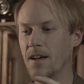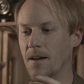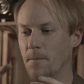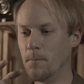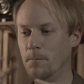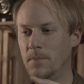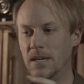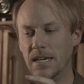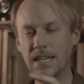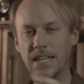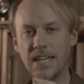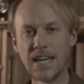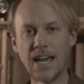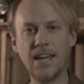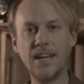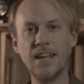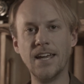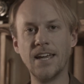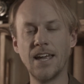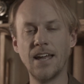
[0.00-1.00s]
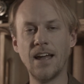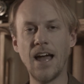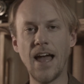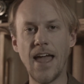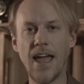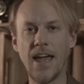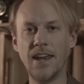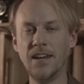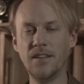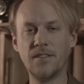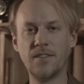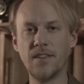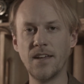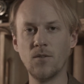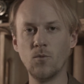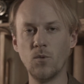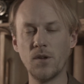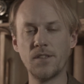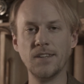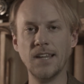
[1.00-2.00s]
mediating
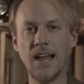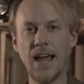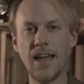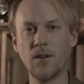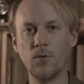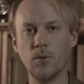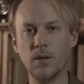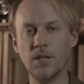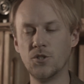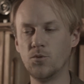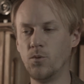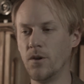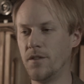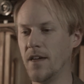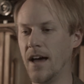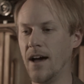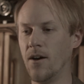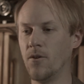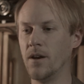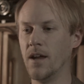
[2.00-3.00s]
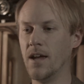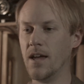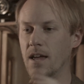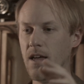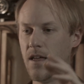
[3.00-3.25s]
anything with language, without